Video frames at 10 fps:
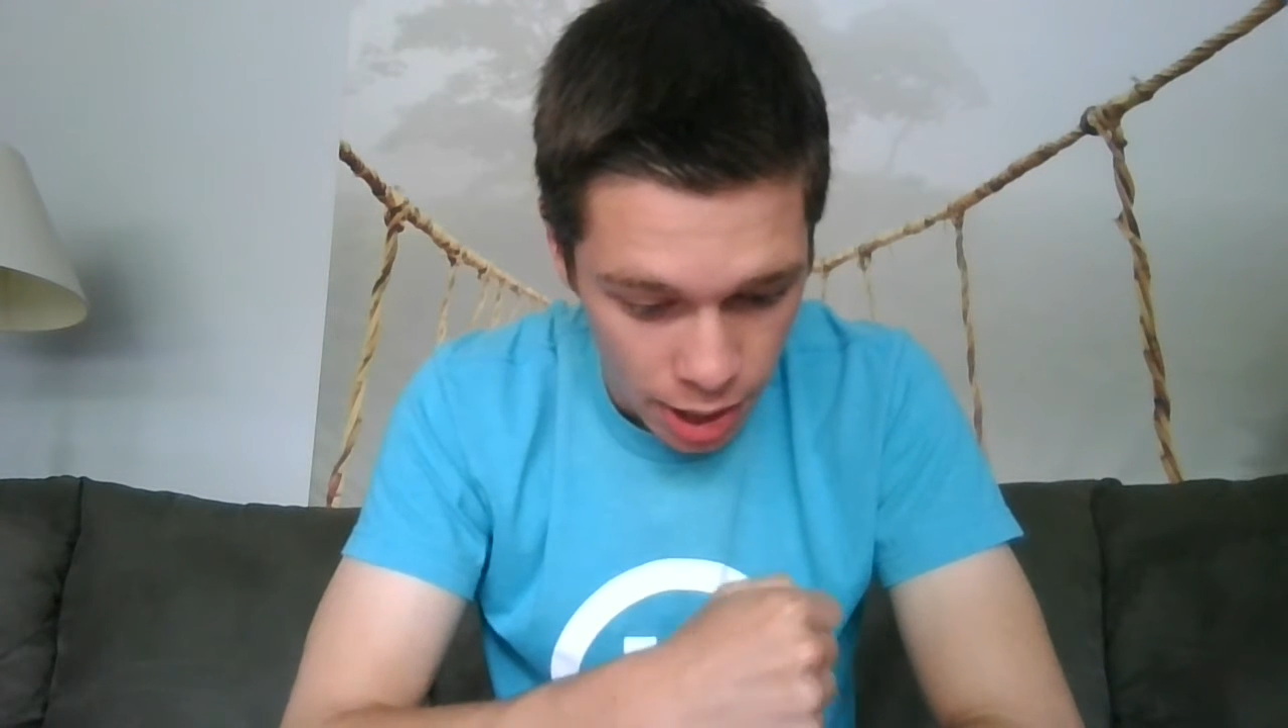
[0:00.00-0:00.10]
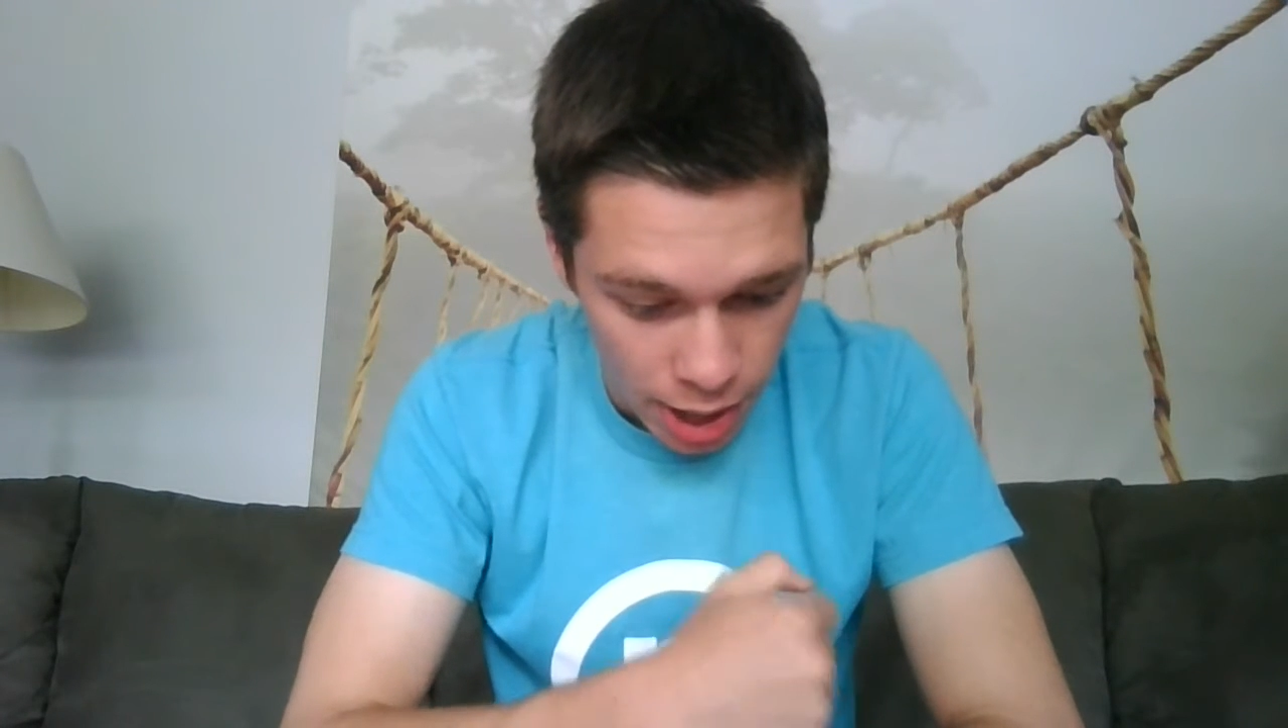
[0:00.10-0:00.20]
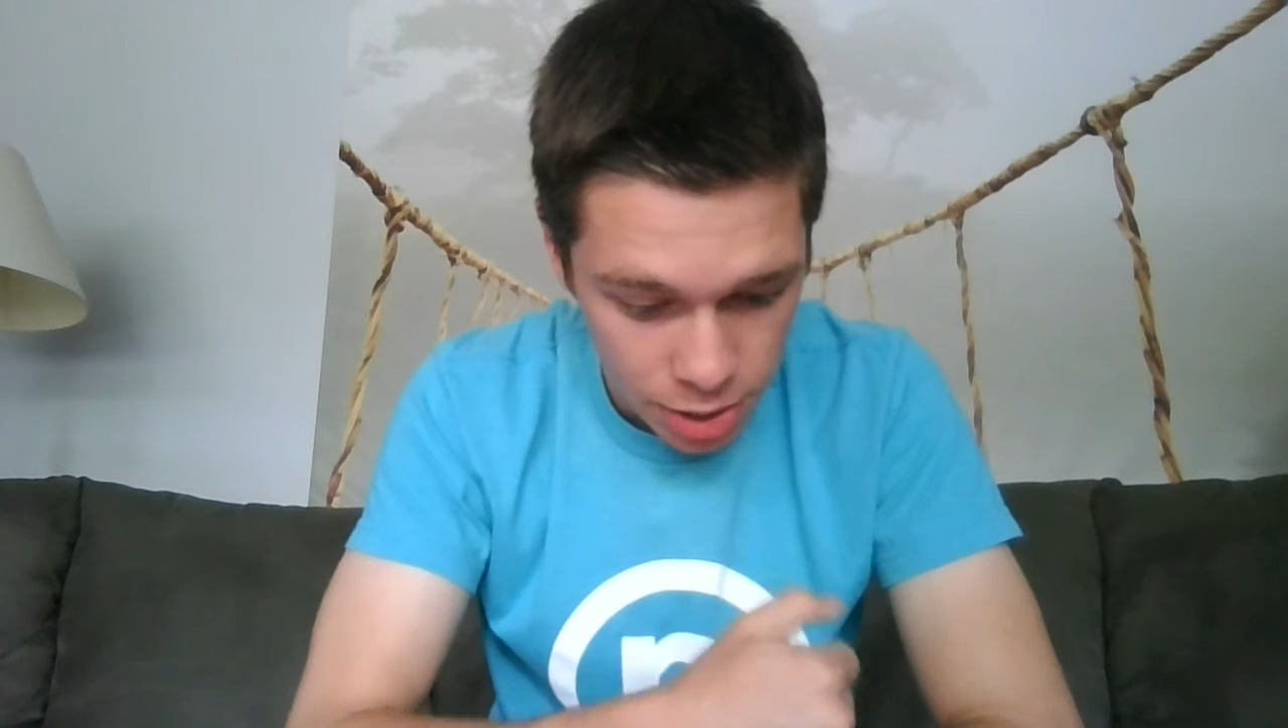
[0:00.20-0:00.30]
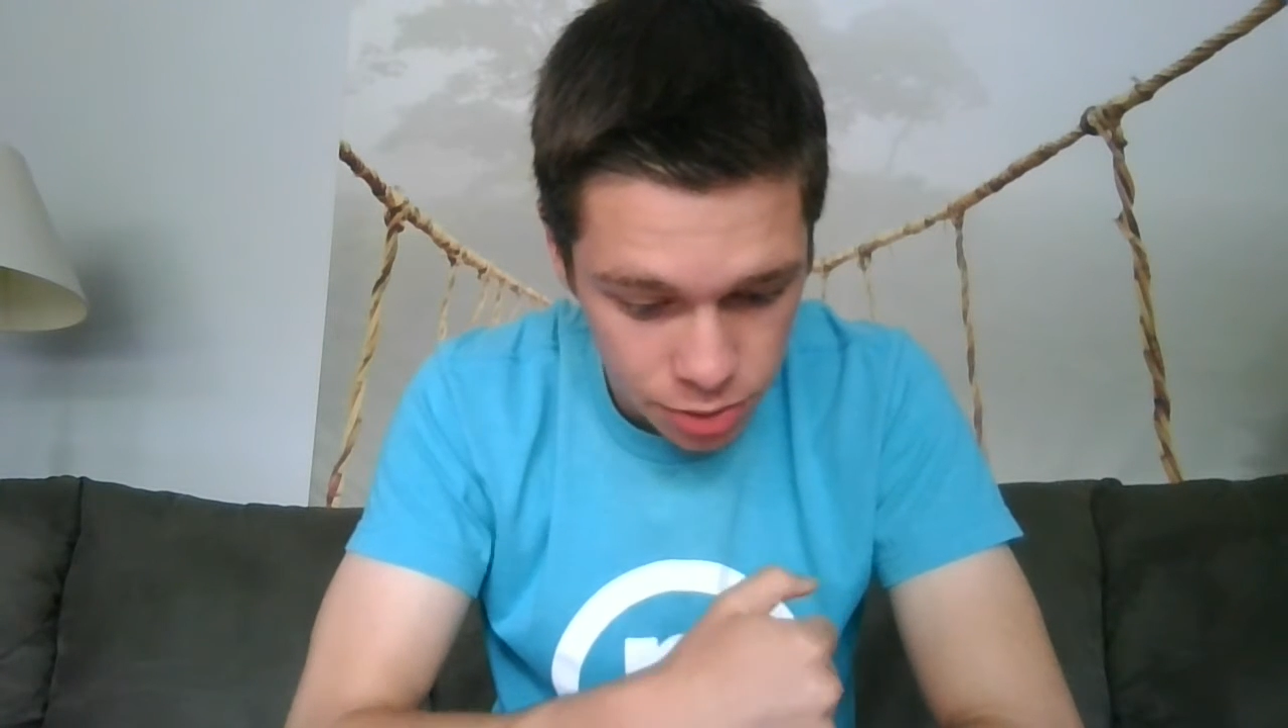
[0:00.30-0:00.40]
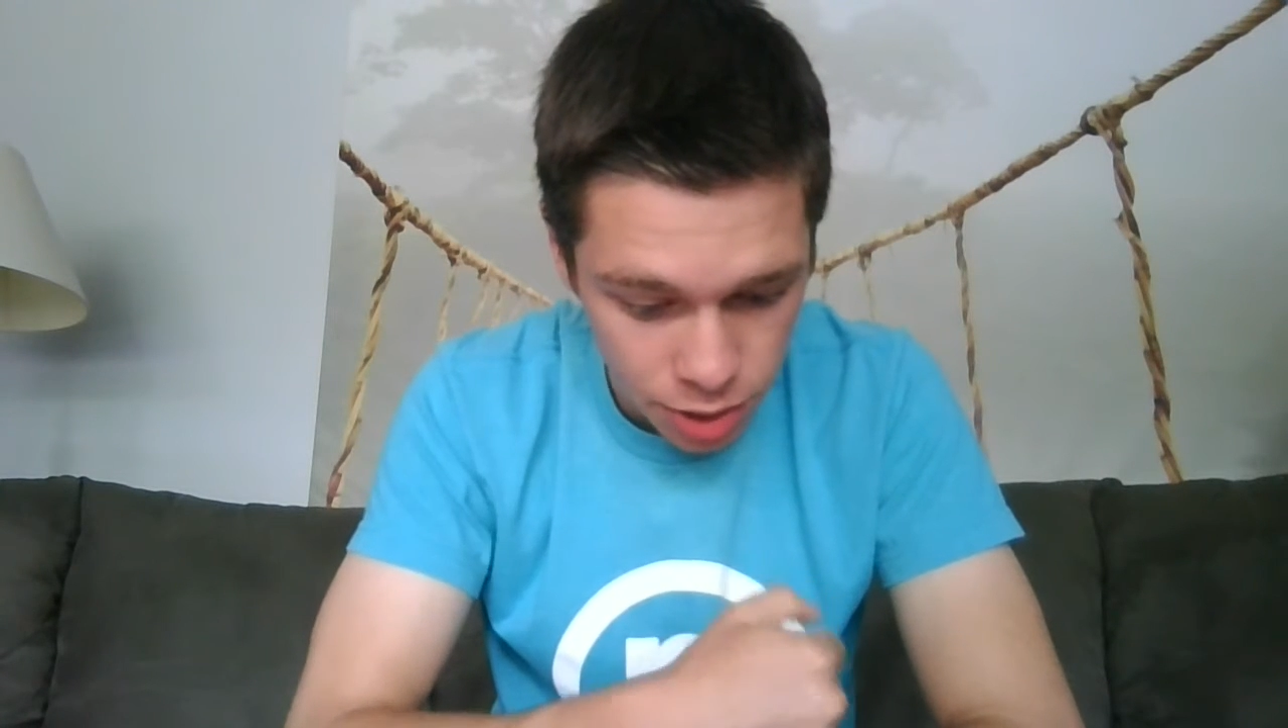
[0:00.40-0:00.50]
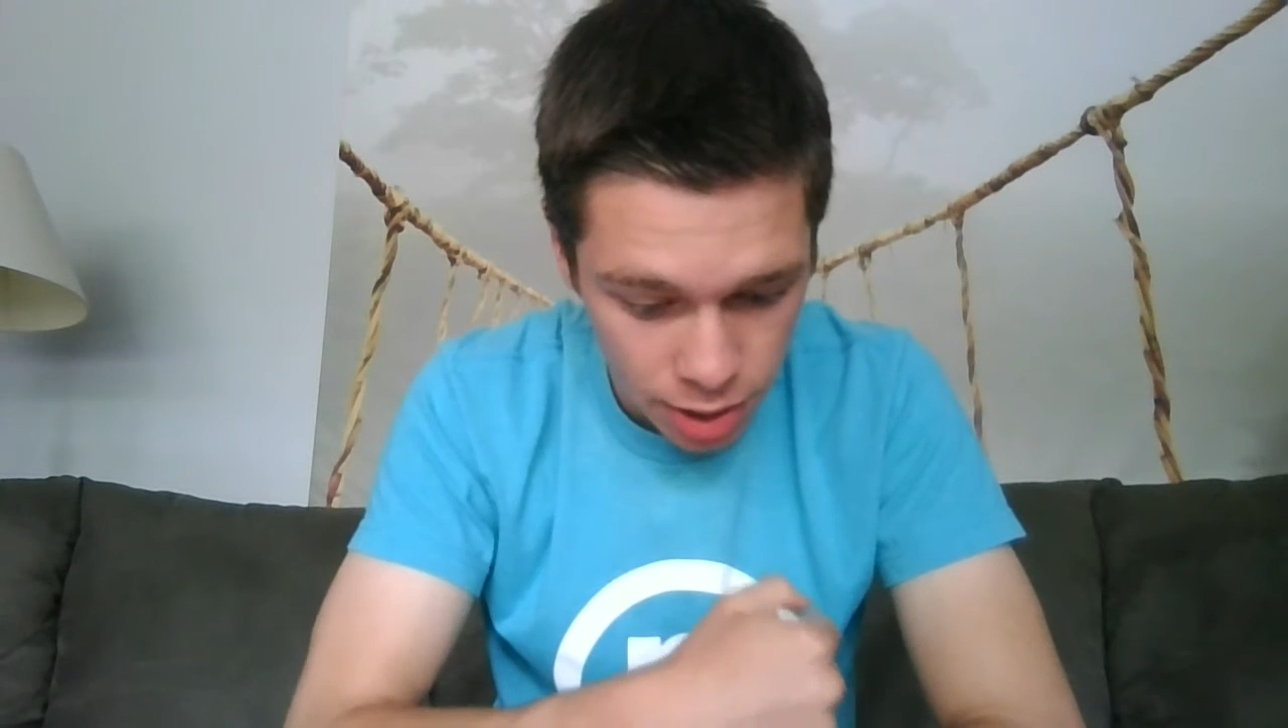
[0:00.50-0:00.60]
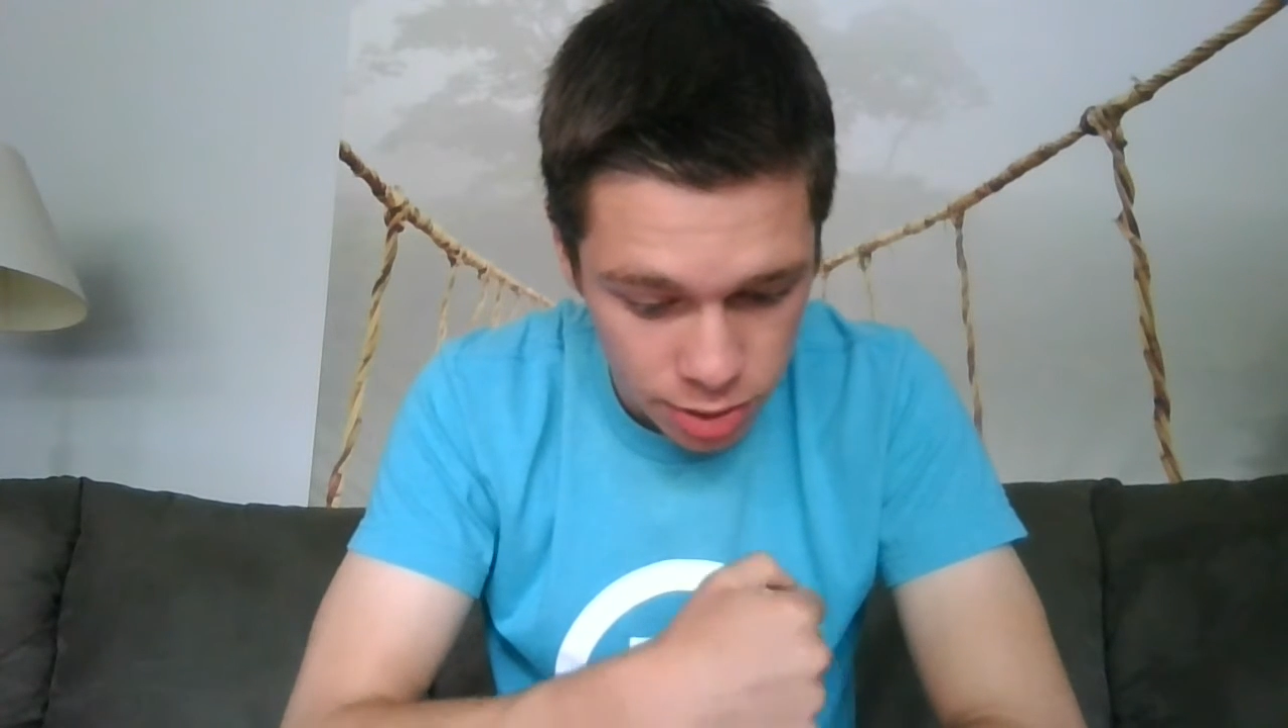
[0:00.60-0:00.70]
I do not